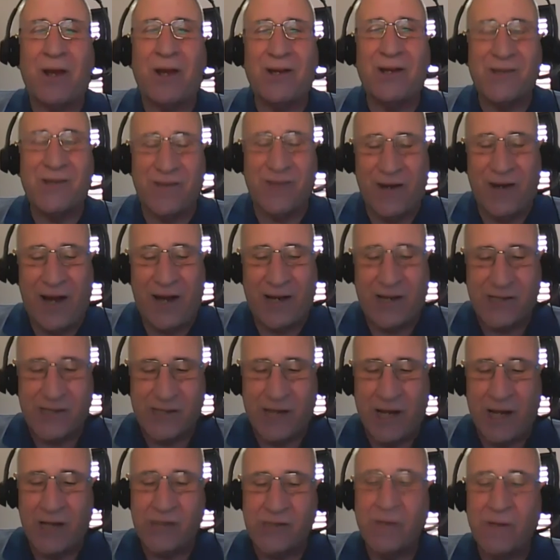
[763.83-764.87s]
is the United
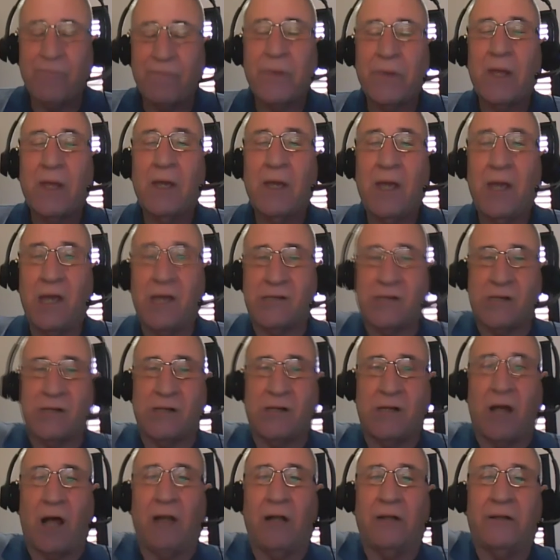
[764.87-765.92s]
States. It's
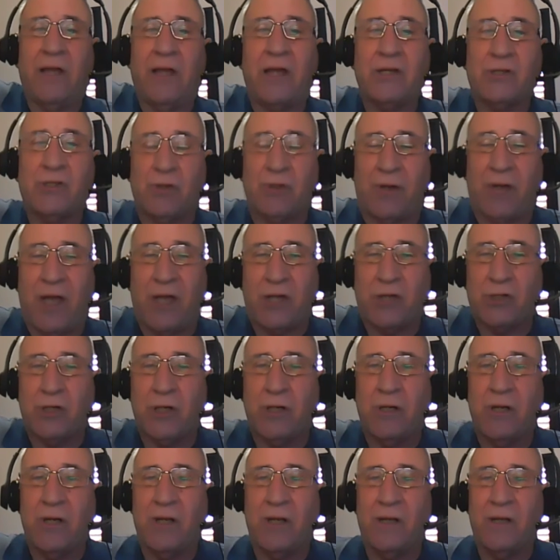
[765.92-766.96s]
adult
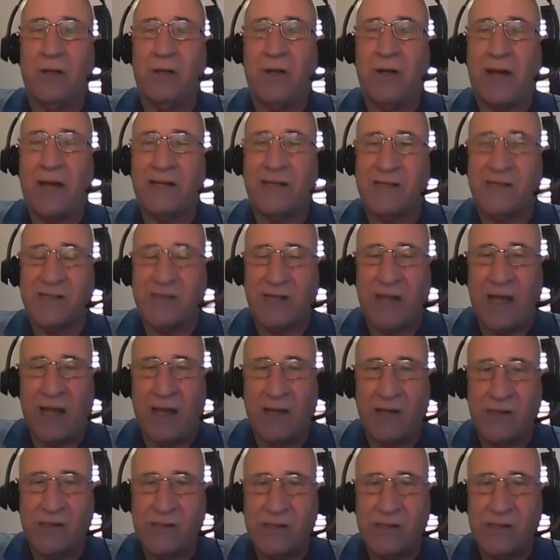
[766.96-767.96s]
education in the United States,